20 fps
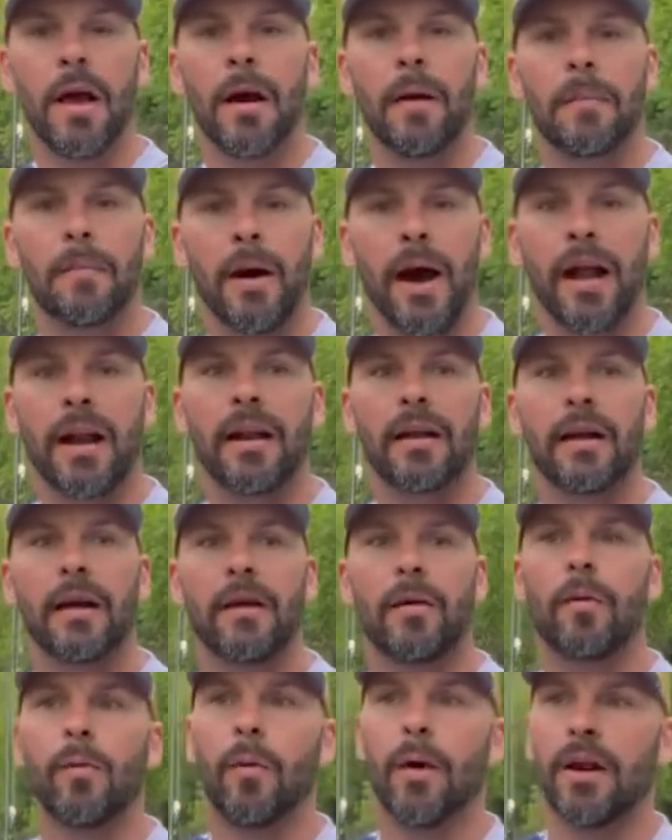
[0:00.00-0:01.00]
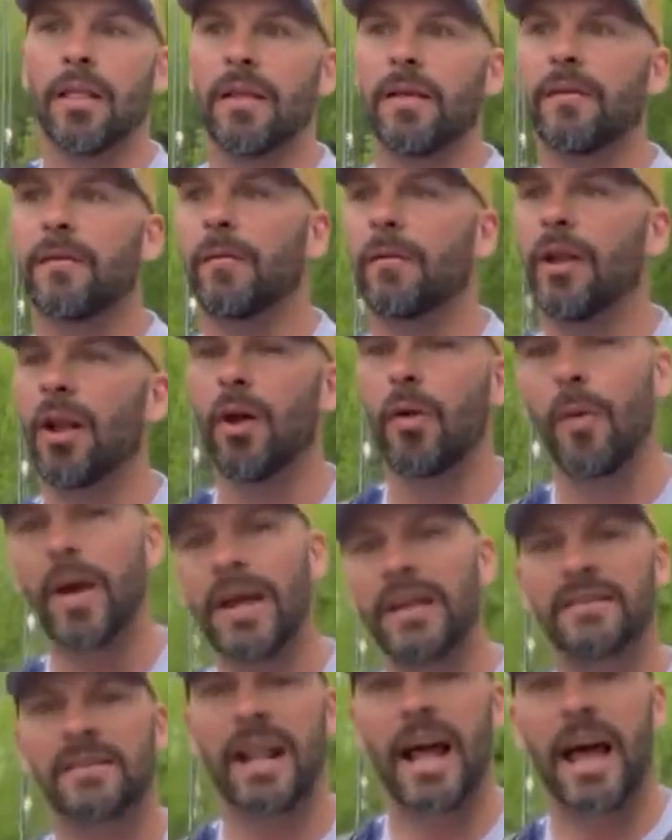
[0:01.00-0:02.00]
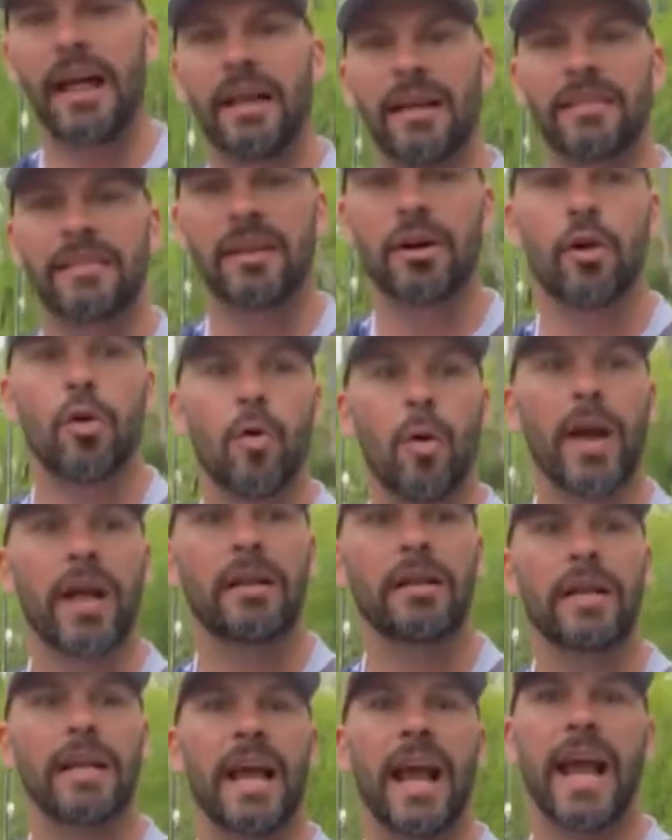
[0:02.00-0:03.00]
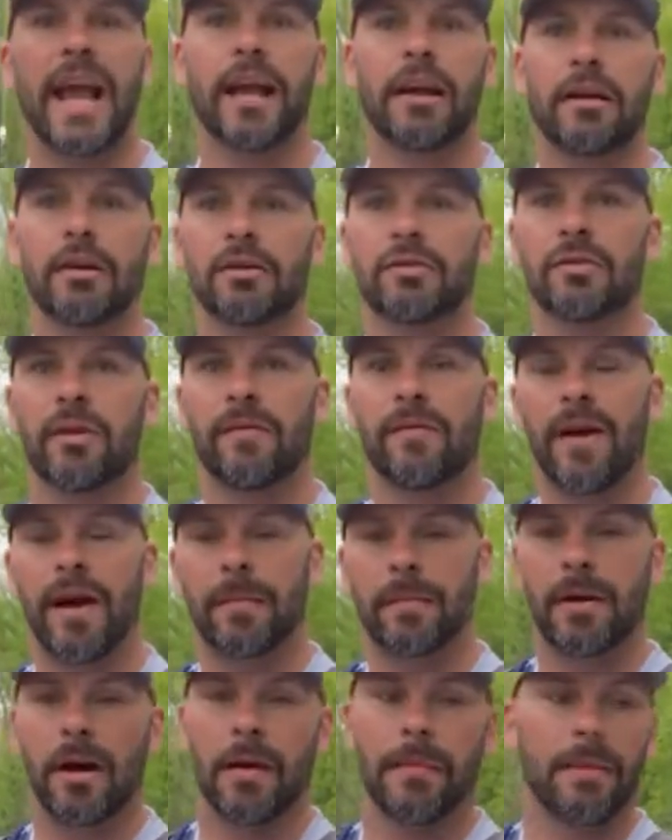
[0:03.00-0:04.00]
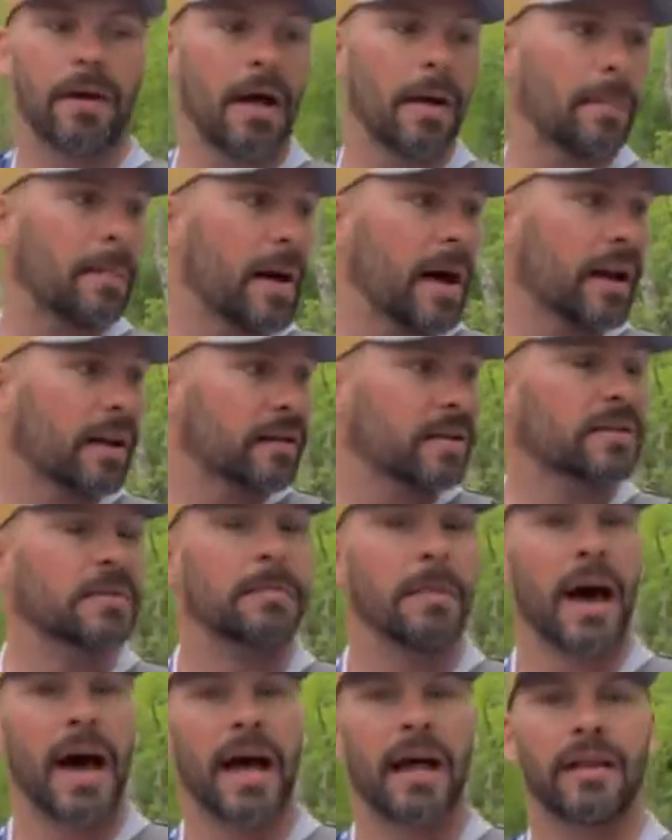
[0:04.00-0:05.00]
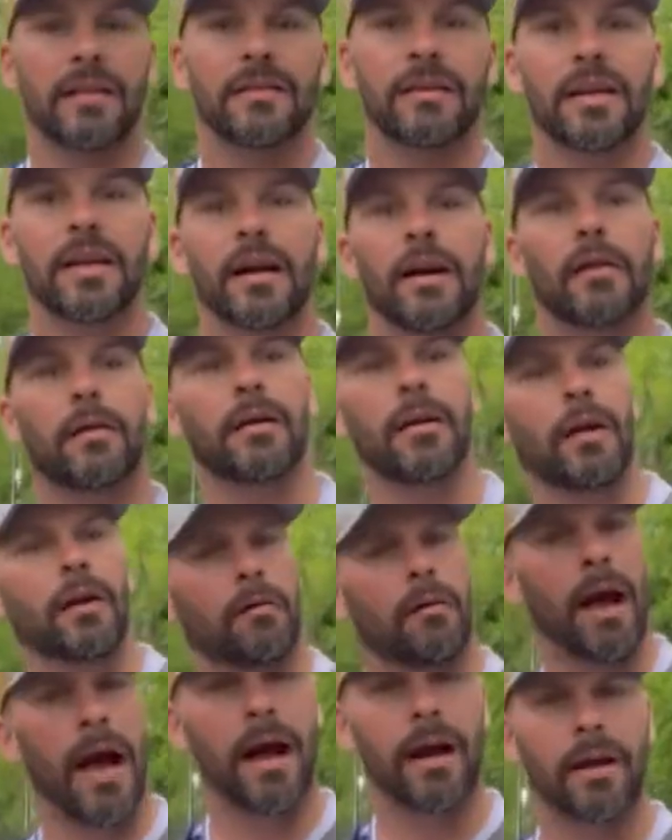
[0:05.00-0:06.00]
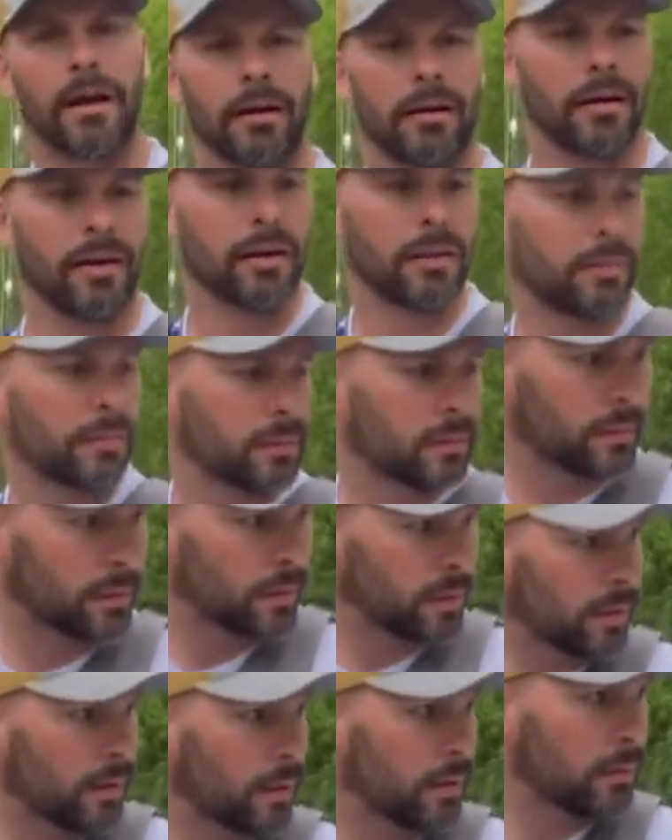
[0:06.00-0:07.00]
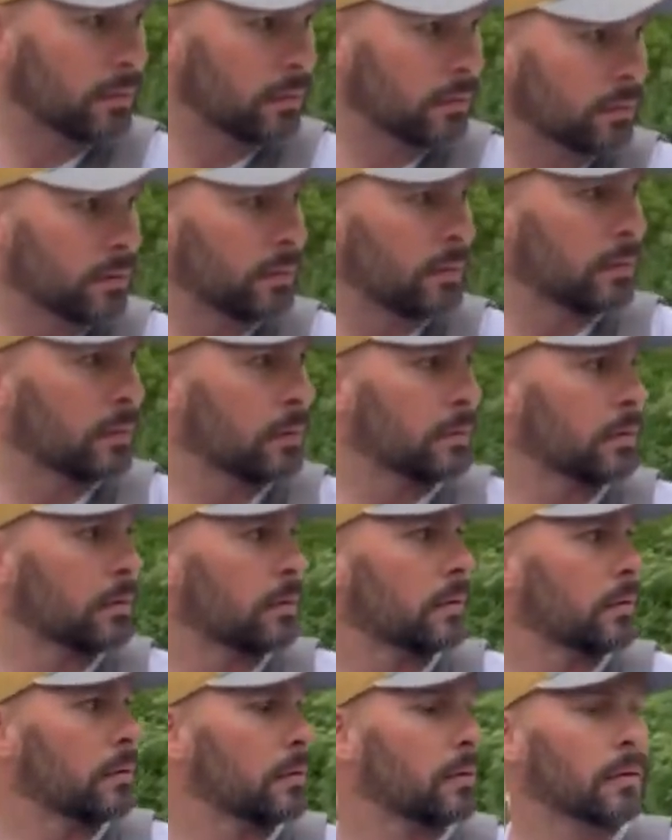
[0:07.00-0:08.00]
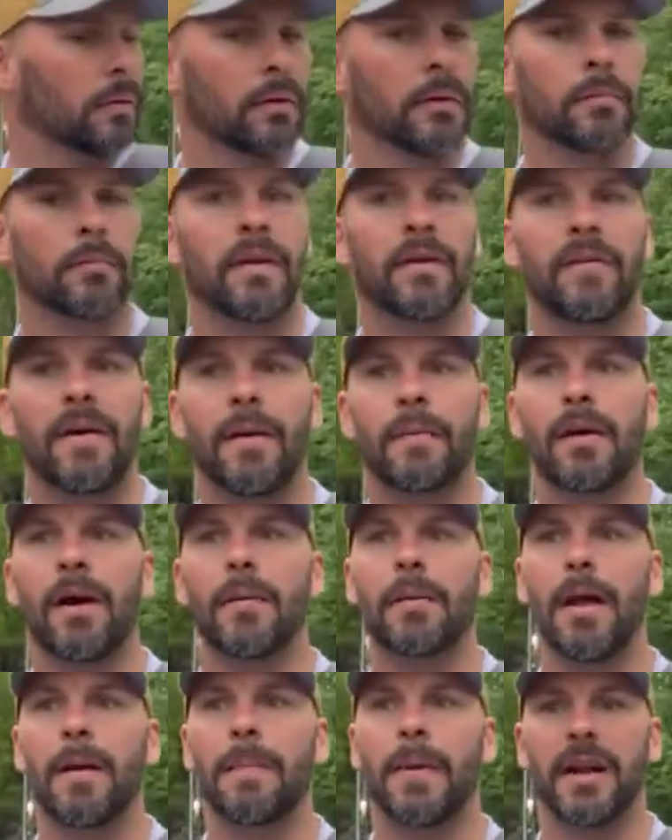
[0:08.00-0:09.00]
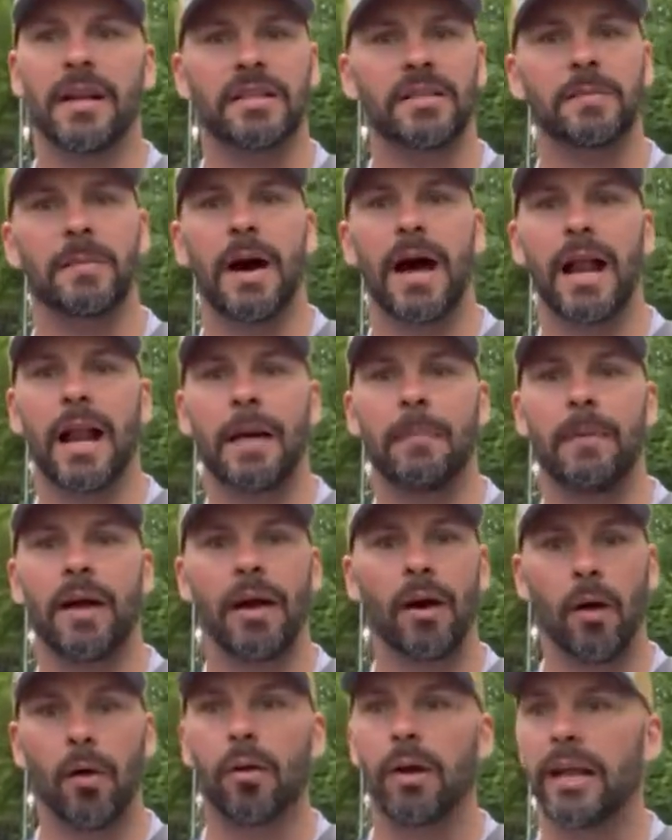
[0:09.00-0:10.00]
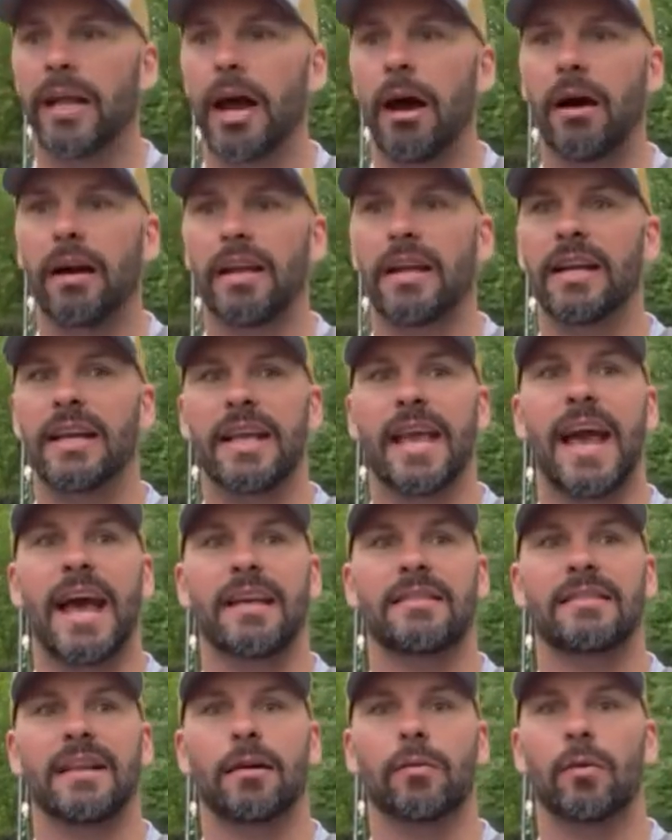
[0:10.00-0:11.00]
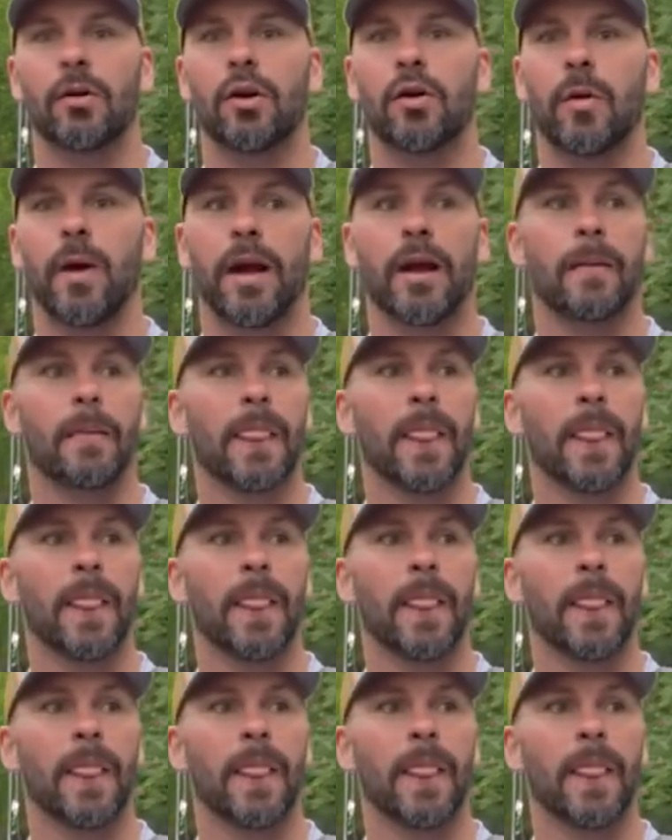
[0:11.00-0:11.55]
But one of the little ways that I like to quickly anchor, so if I'm coming up on a spot, I got a rock underneath me right now. But if I'm coming up on a spot and I'm like, holy cow, I need to cast that real quick,